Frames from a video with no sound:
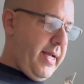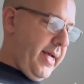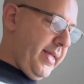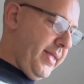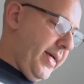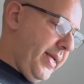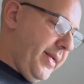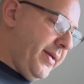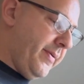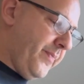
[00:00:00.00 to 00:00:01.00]
and
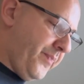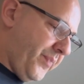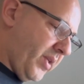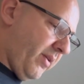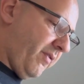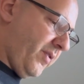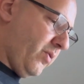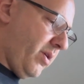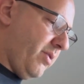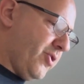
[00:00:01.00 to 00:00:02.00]
then a
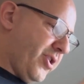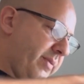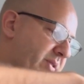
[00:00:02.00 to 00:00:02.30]
few others in.